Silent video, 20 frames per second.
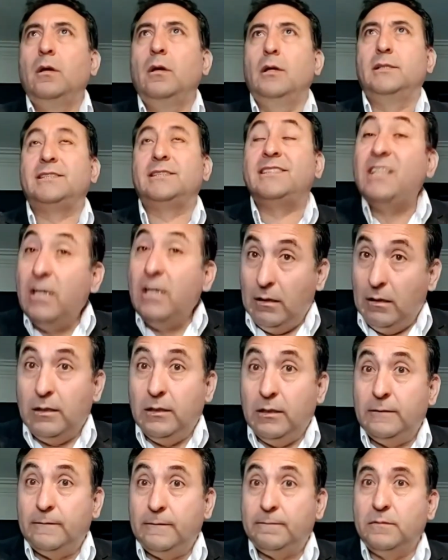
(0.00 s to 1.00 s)

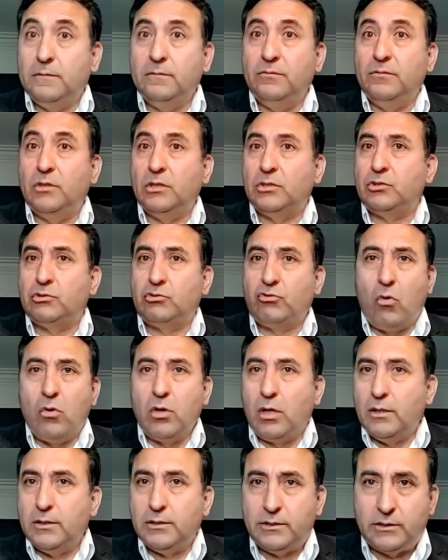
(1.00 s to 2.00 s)
Still, the
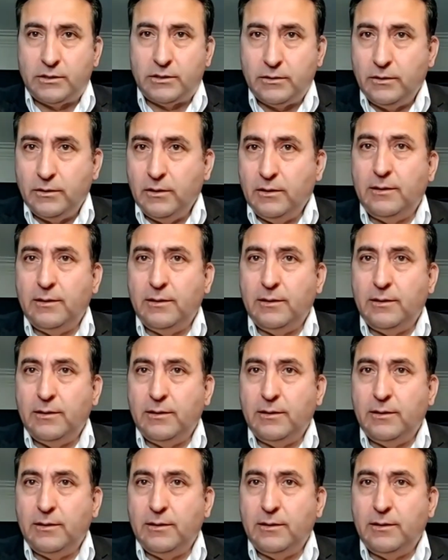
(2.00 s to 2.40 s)
strongest,